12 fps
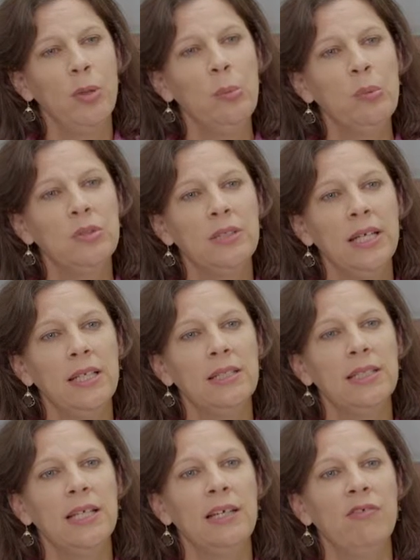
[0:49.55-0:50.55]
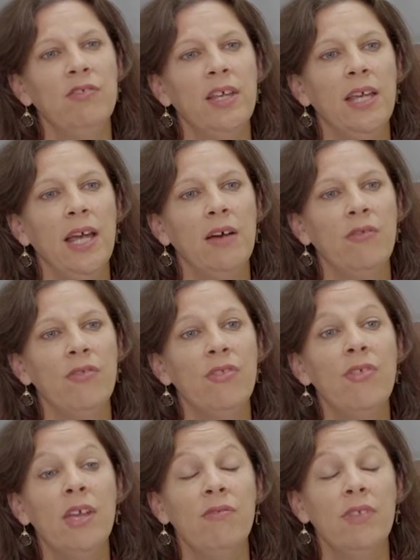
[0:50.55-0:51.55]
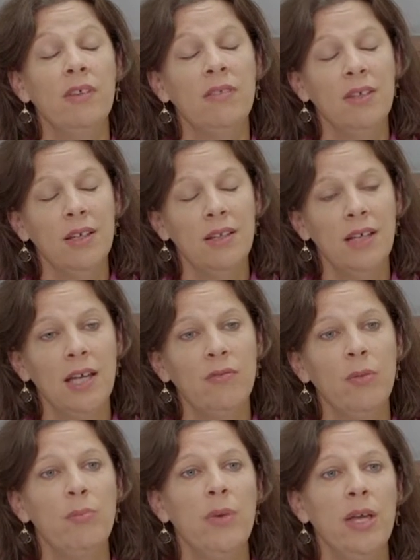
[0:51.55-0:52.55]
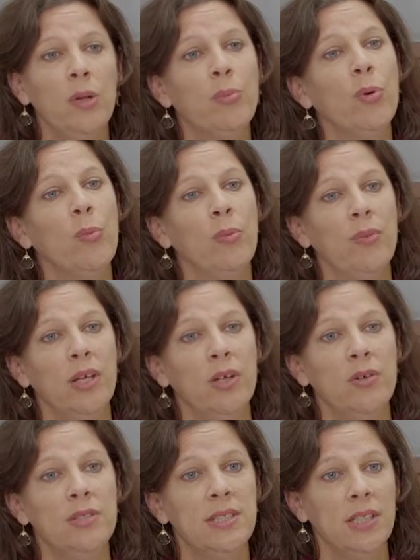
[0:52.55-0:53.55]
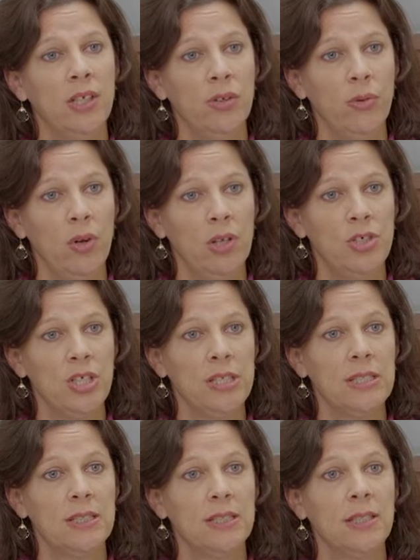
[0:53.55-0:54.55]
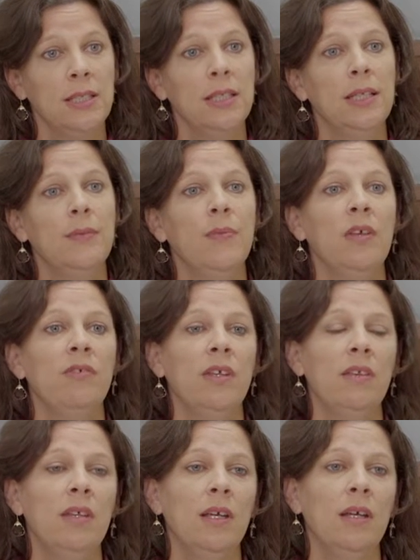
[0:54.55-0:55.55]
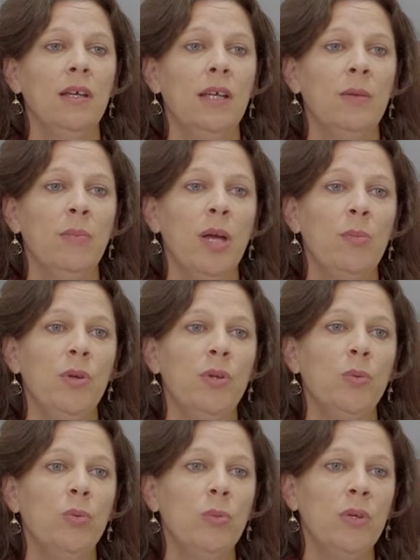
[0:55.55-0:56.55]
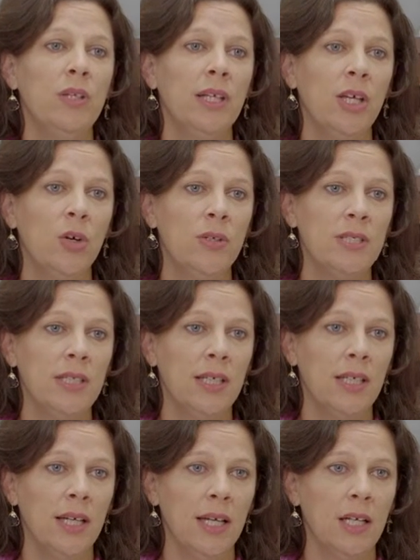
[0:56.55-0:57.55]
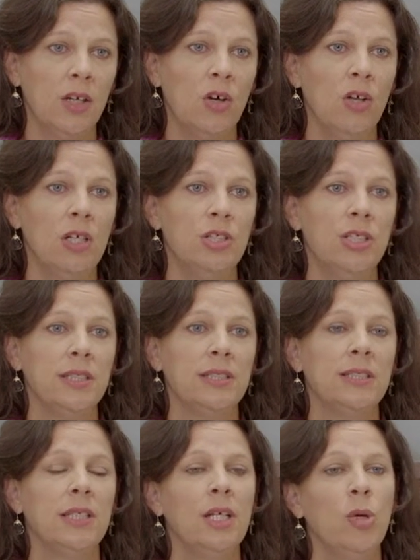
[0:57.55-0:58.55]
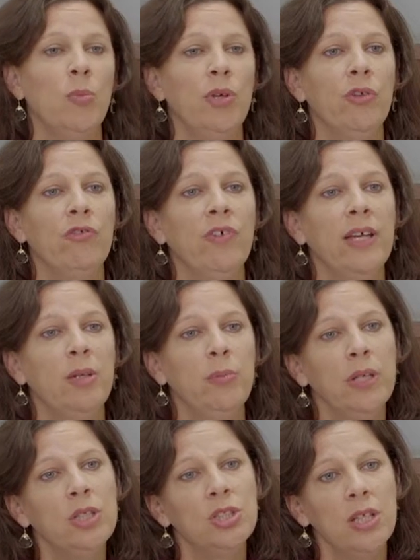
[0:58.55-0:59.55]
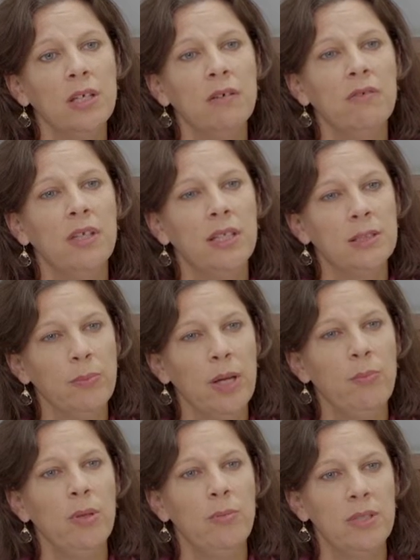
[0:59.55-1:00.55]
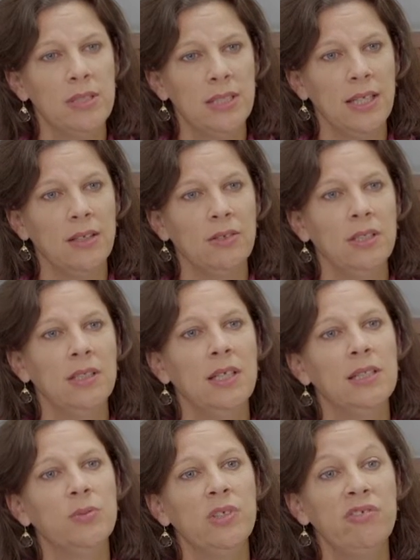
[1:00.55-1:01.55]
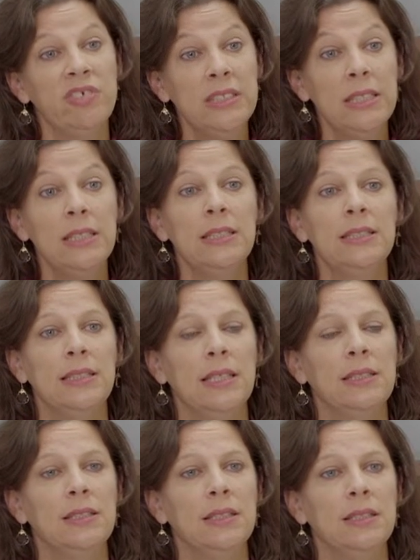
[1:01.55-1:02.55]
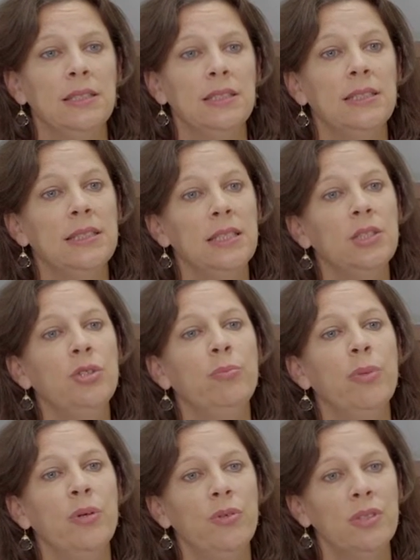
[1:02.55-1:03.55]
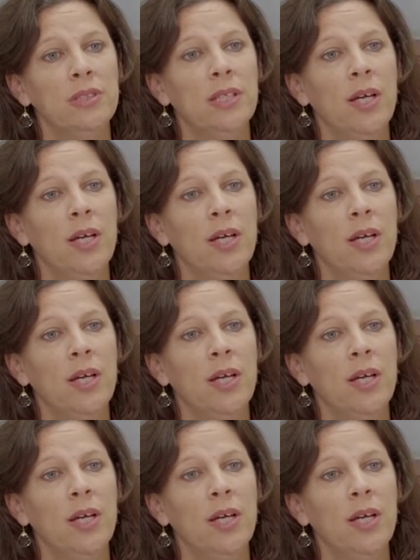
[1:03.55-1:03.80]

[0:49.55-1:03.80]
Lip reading: people tend to, if they think they have a male problem, they go and see a urologist. If they think it might be the woman, they go and see a gynecologist. But you'll find a big chunk of things might be missed out, and that's what a fertility centre does. It sees you both as a